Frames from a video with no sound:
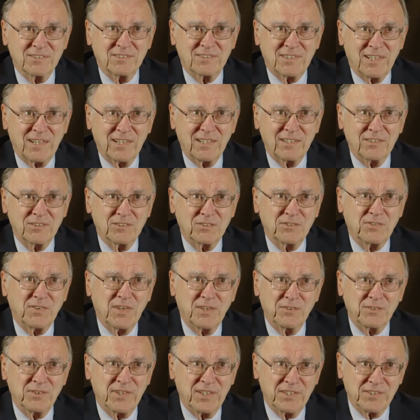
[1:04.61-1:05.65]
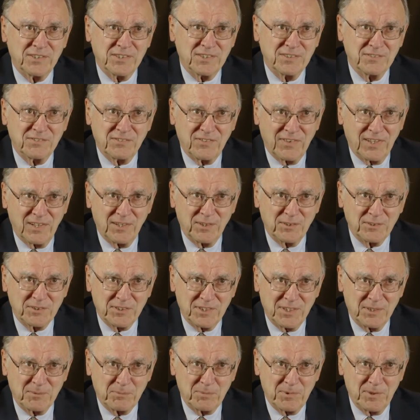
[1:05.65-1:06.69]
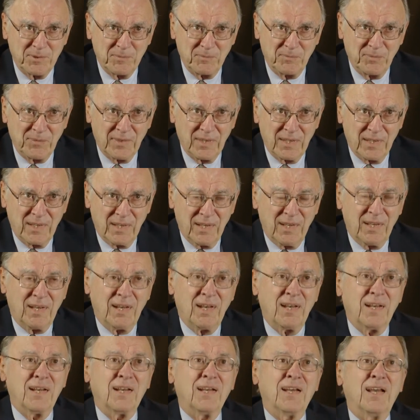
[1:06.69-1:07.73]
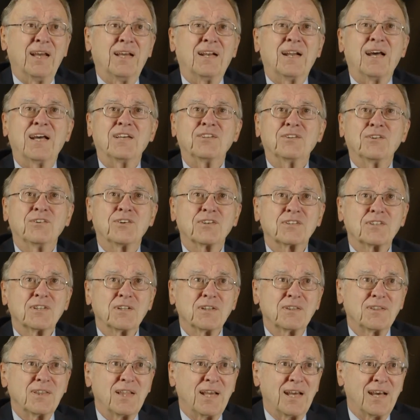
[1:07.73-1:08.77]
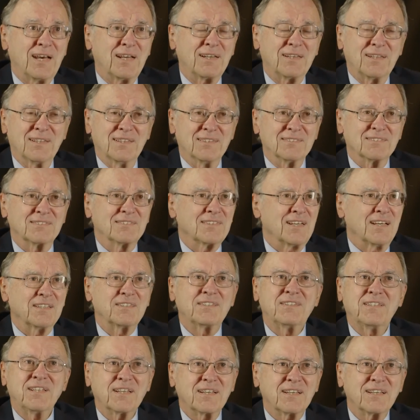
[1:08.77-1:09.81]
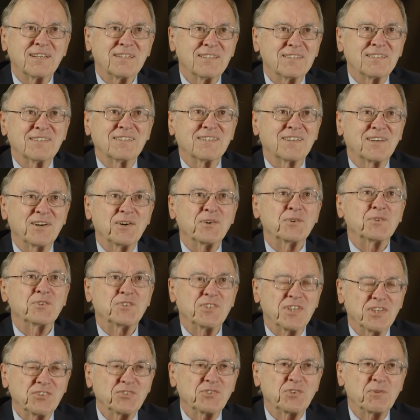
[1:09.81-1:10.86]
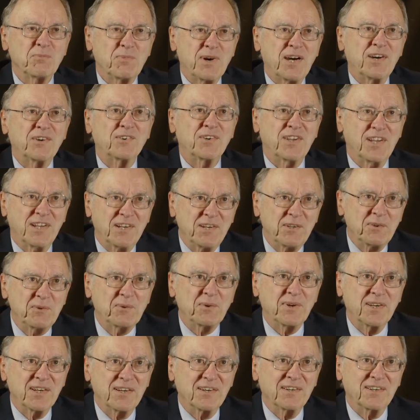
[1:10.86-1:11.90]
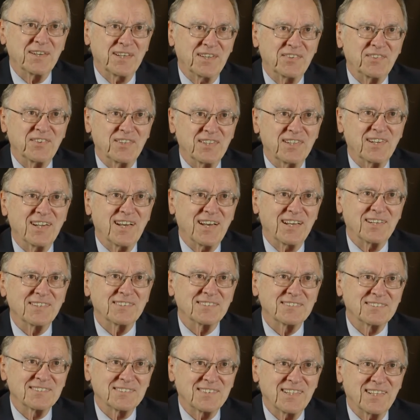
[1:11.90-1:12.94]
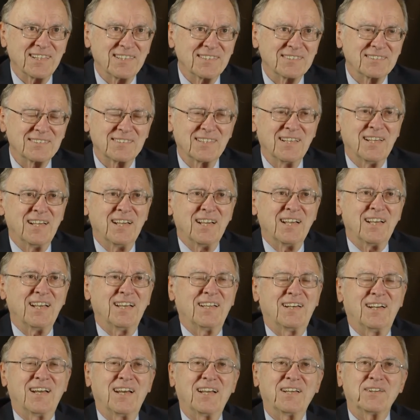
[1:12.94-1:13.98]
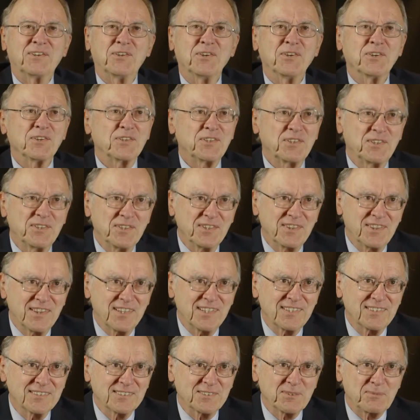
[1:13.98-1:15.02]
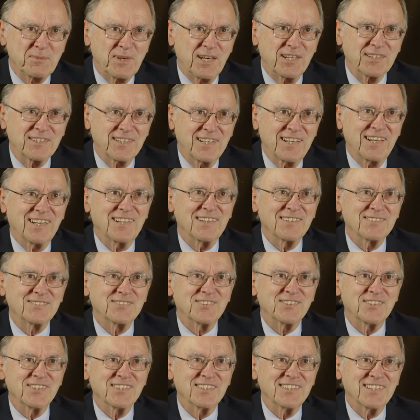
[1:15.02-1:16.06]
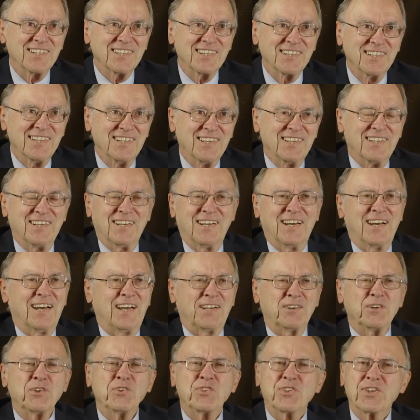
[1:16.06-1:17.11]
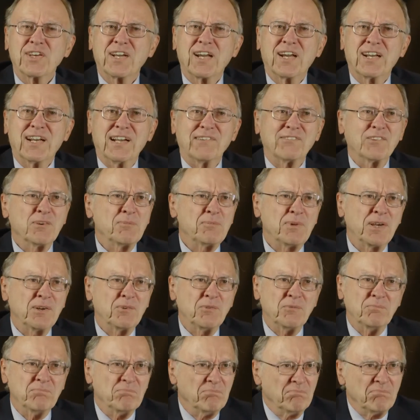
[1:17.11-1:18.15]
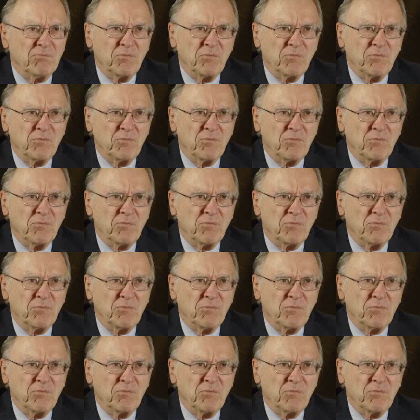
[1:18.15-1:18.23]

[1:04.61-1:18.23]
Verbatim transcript: Science Foundation Fellowship. And I looked at that as a ticket to go just about anywhere in the United States. And I had heard good things about California. I don't think I'd ever been